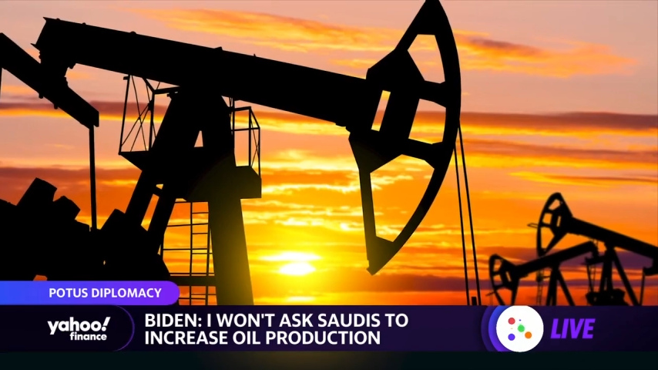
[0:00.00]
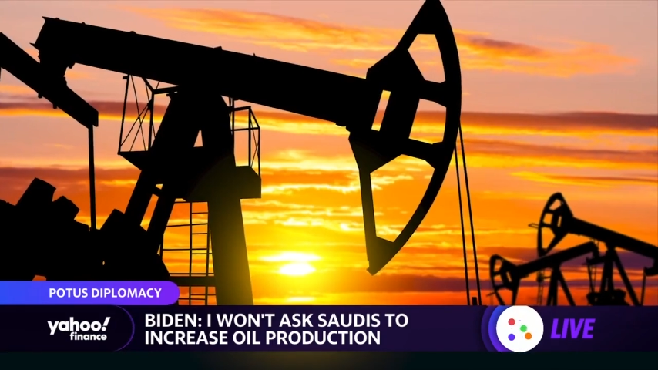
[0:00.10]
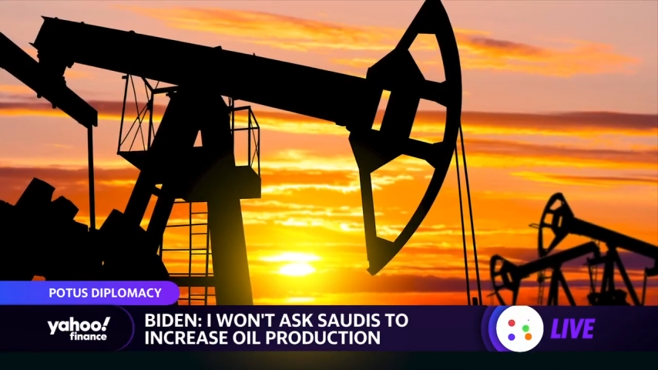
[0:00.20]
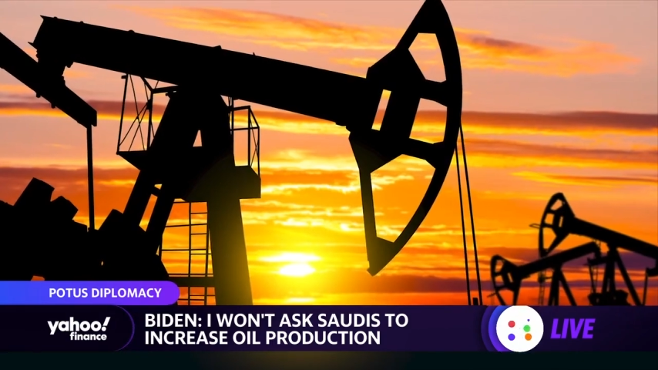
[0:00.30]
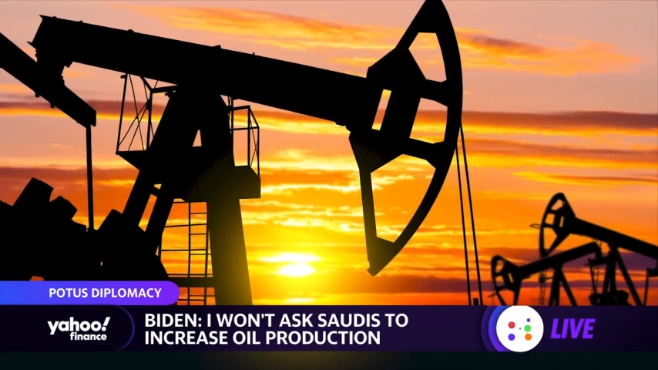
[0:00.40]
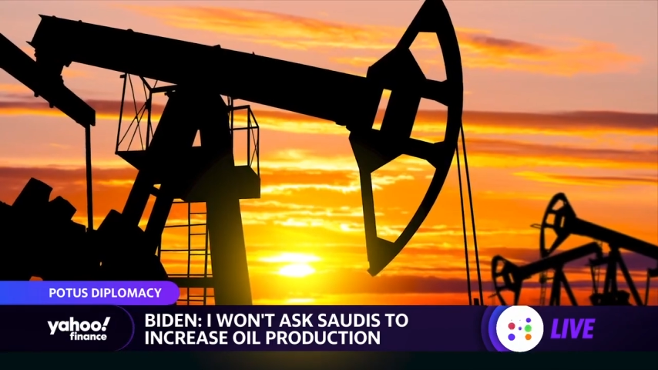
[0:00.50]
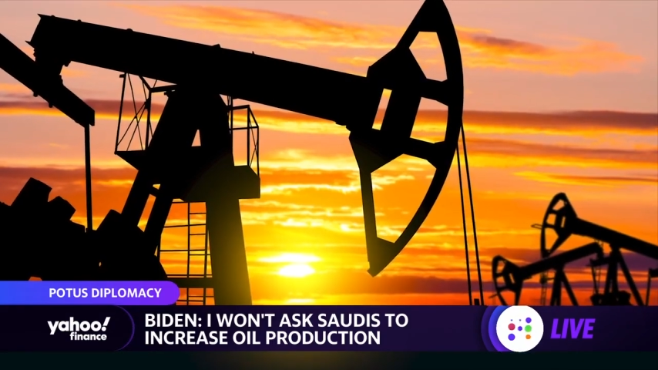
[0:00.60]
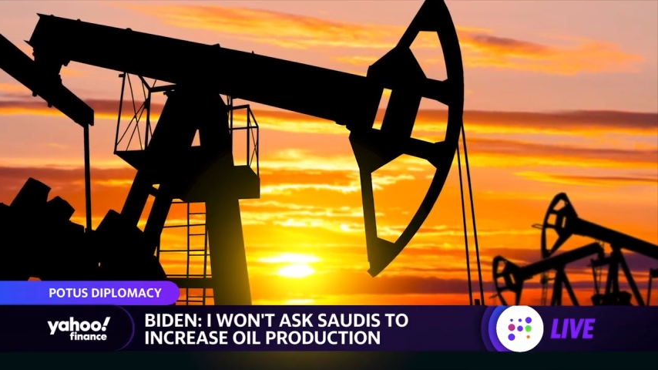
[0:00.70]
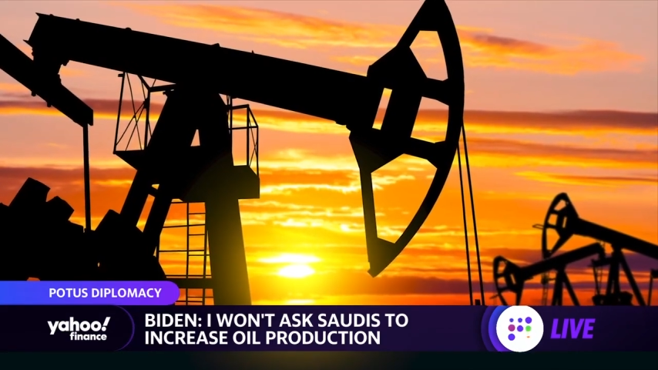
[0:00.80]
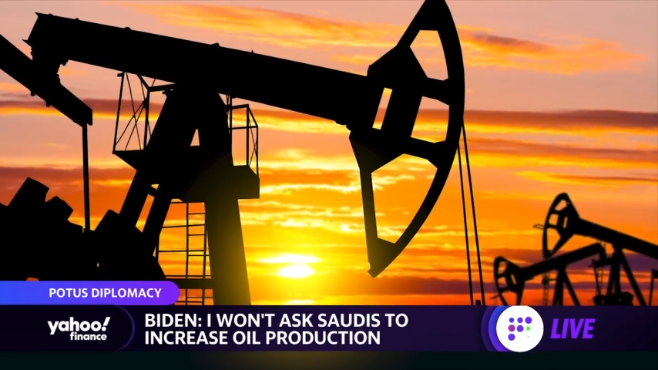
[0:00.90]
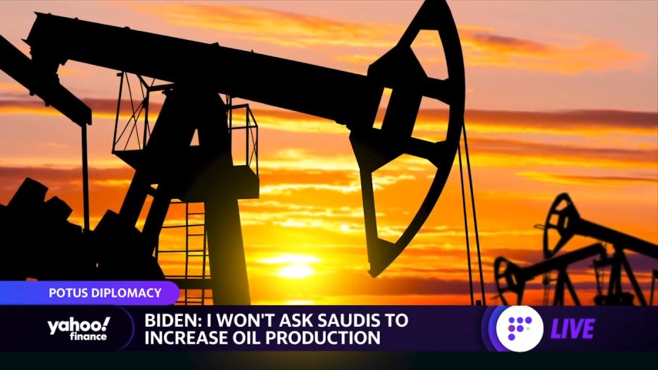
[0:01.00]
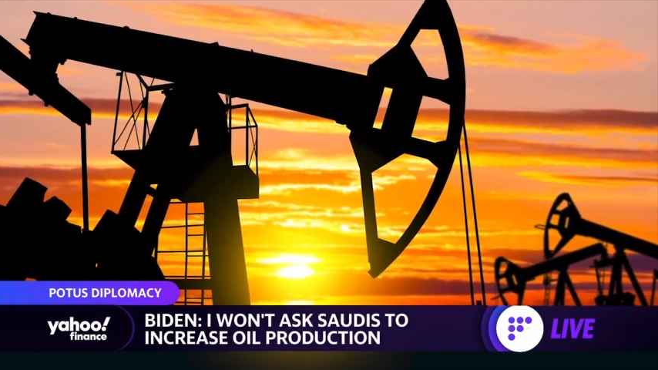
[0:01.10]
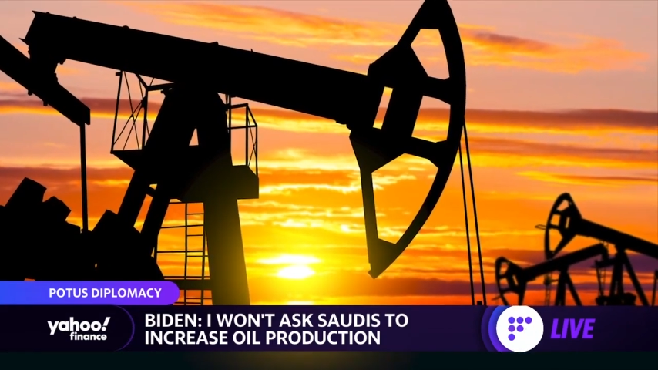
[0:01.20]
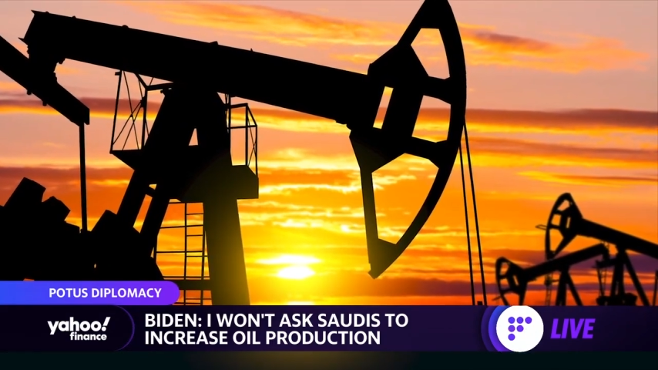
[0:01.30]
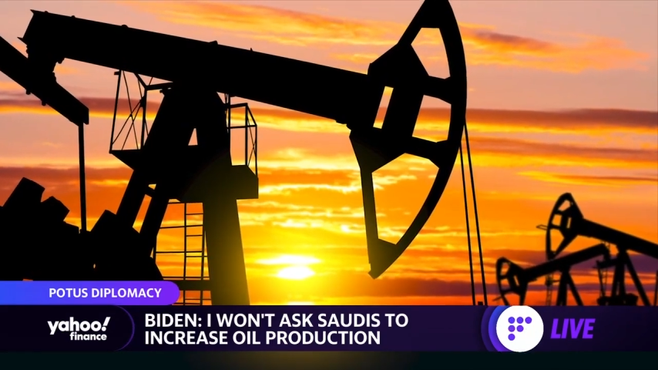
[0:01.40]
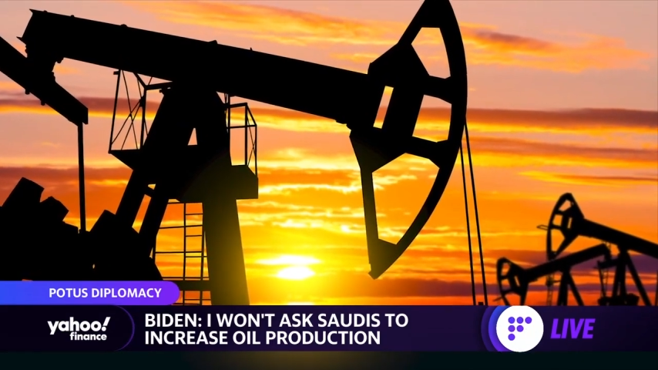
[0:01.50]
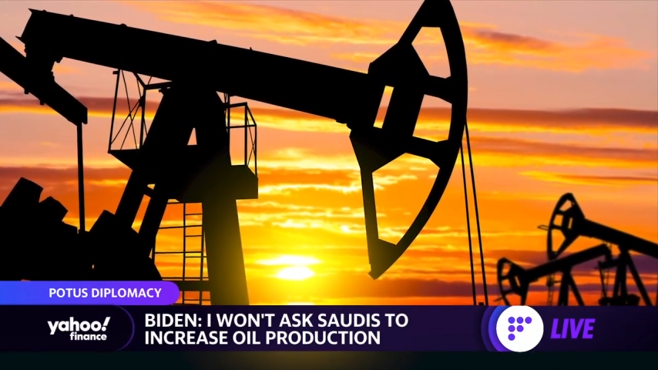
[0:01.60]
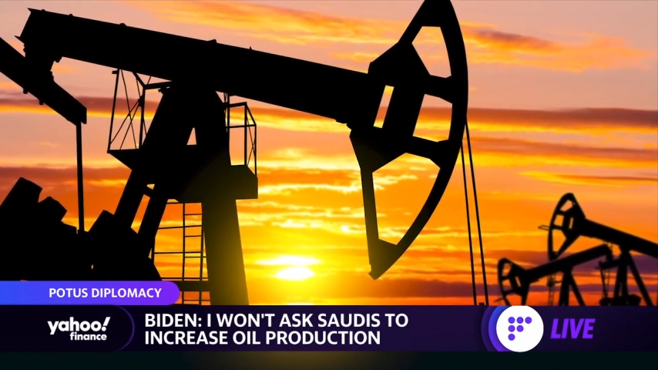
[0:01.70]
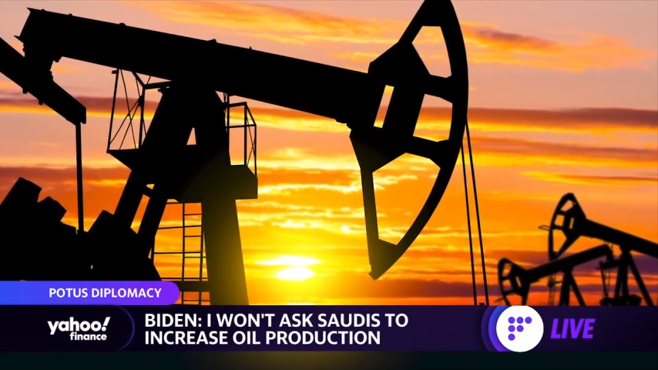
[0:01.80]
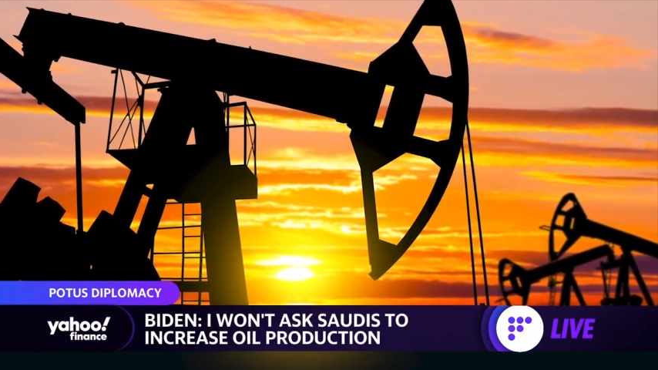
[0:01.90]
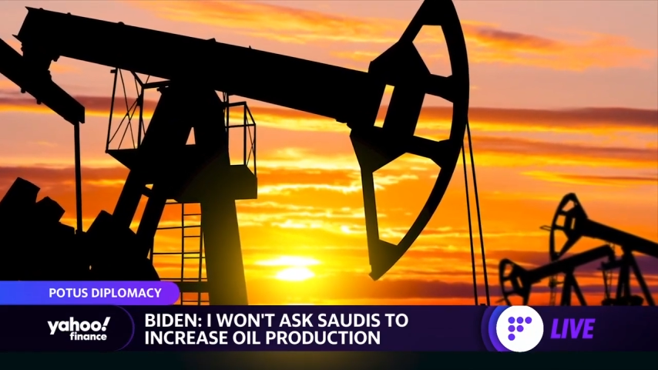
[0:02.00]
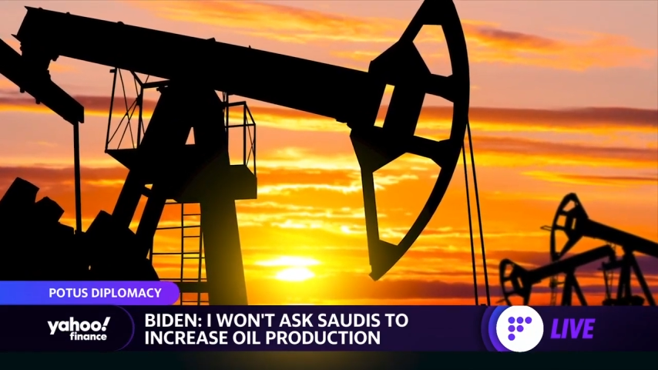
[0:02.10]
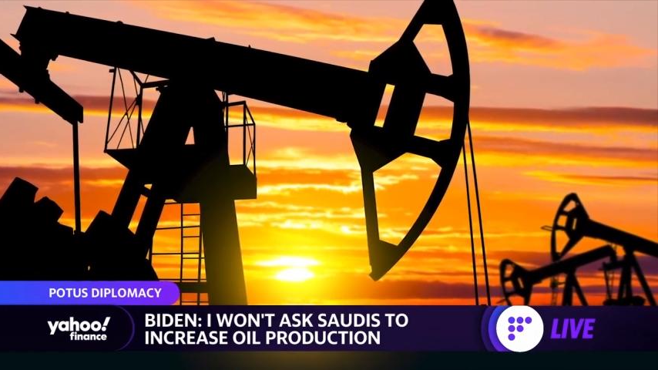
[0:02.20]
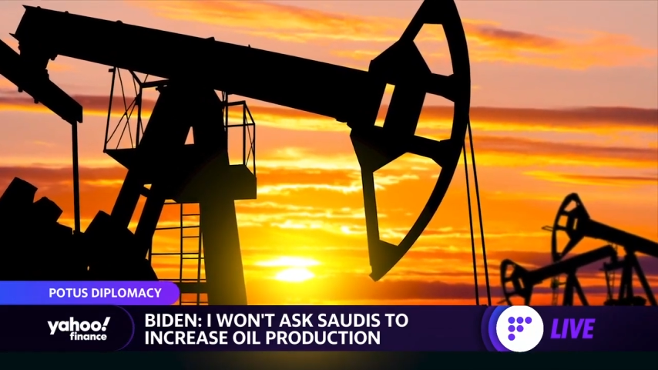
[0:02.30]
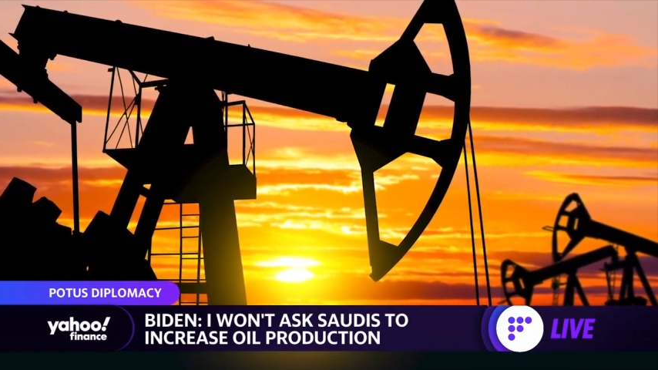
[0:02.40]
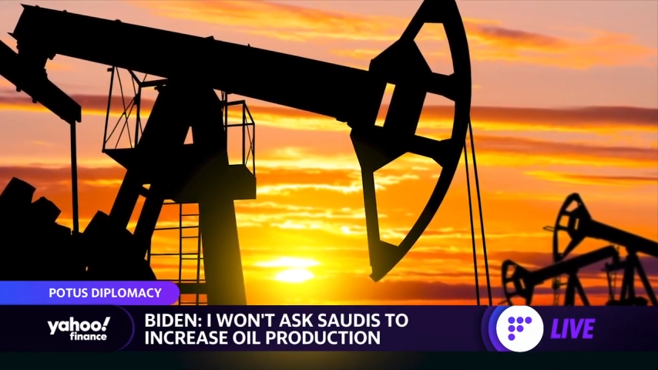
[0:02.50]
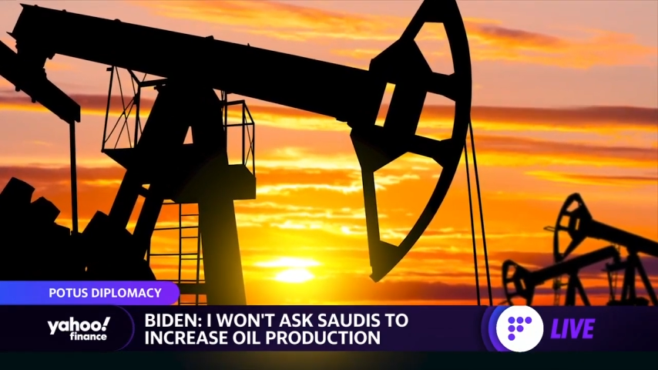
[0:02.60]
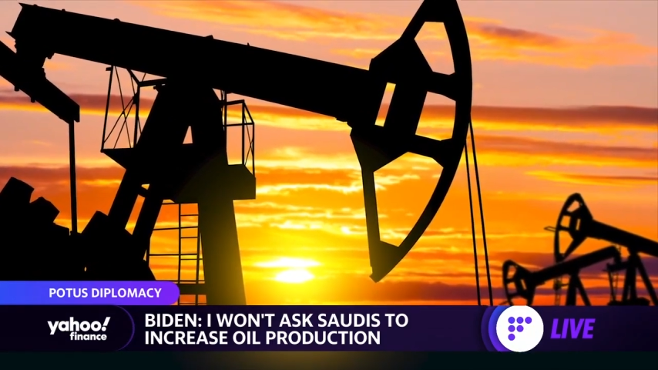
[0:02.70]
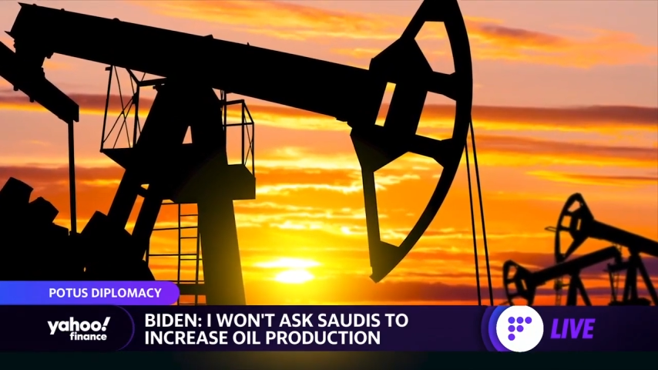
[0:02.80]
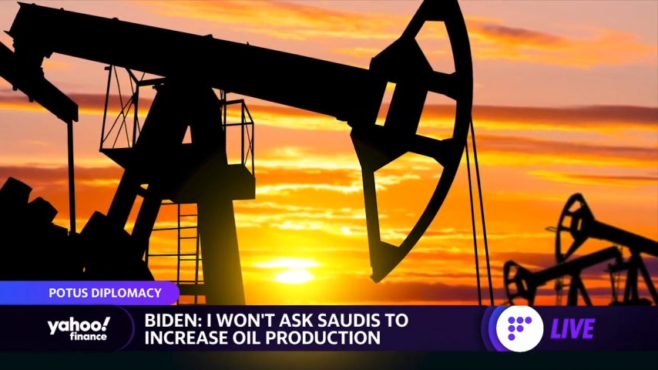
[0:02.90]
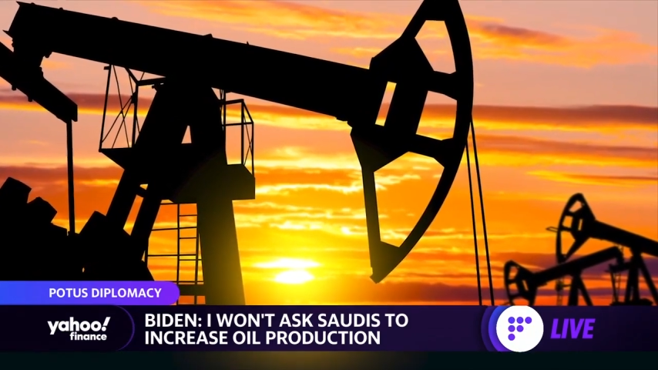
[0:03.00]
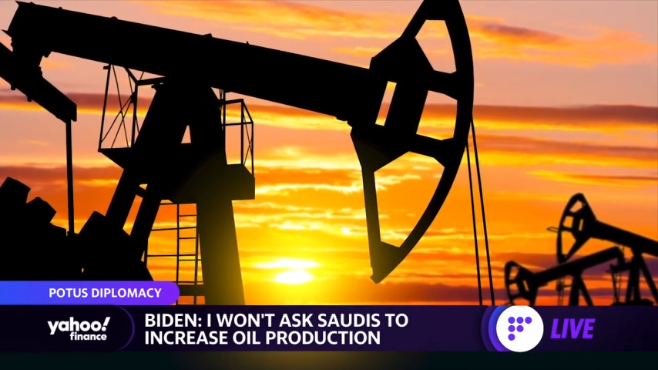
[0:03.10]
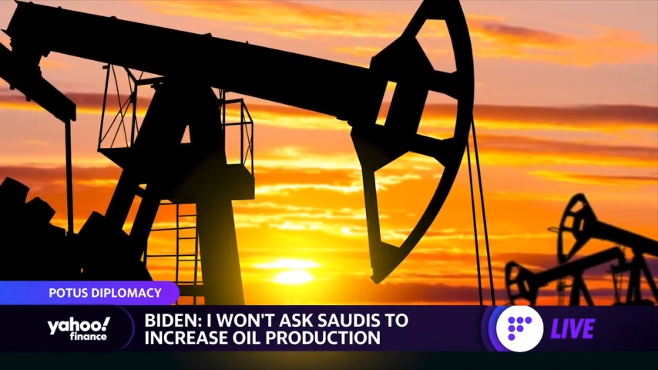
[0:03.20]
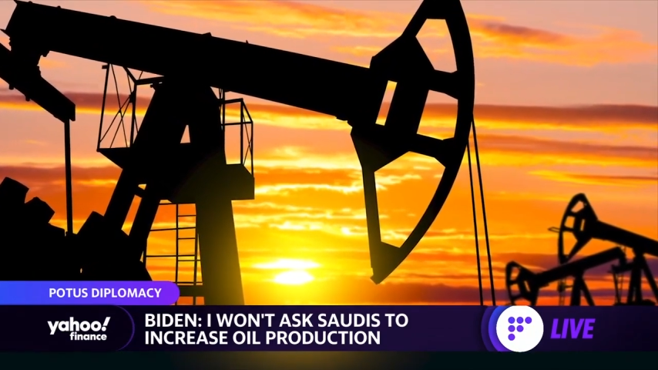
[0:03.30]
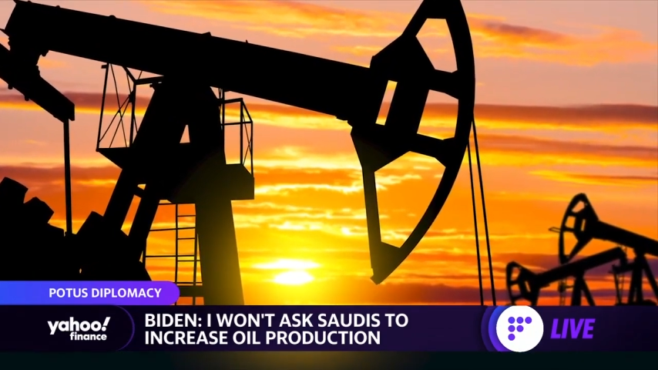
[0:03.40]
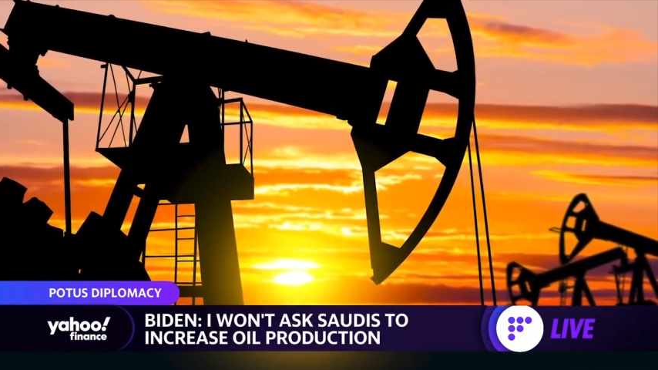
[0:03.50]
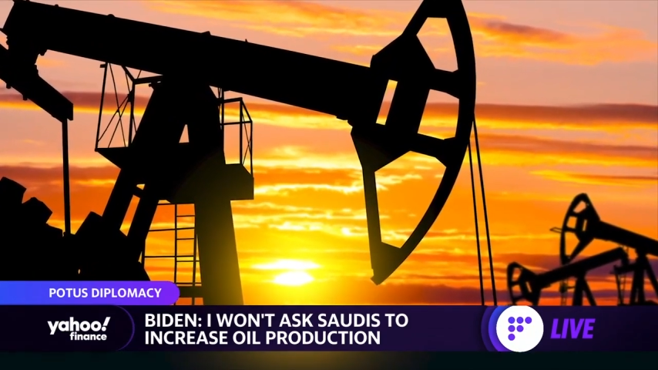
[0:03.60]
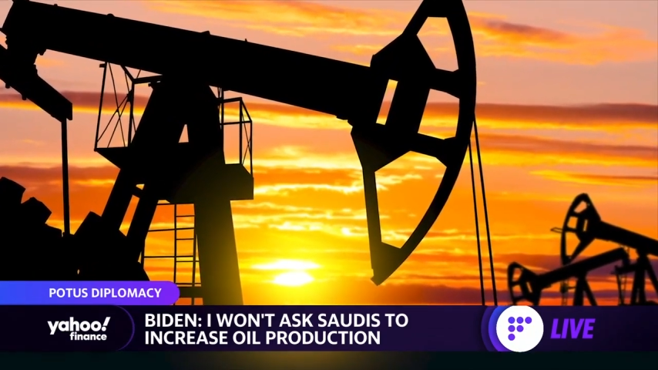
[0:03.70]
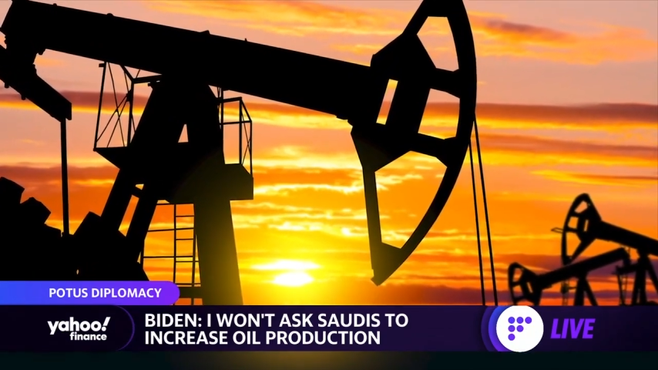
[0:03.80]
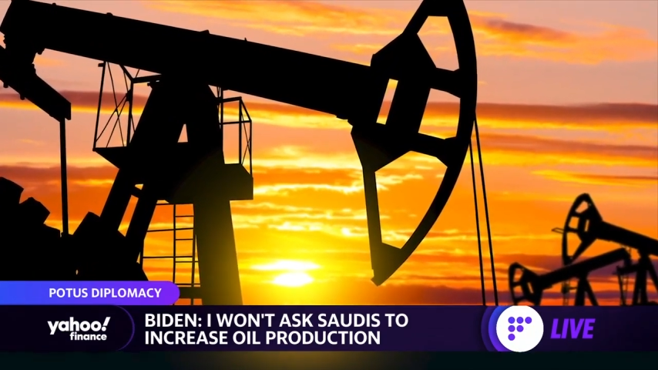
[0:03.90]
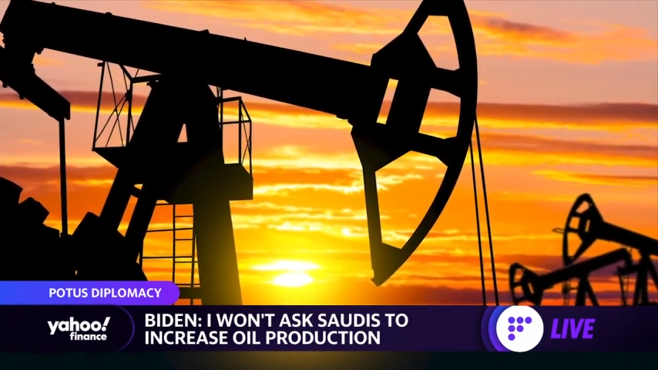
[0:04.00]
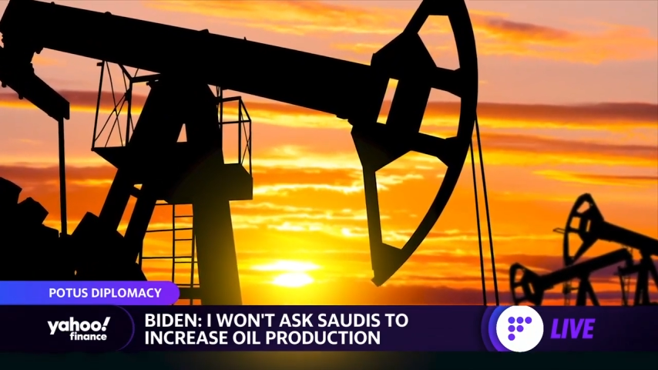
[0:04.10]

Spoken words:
Nobody's mouth can be seen.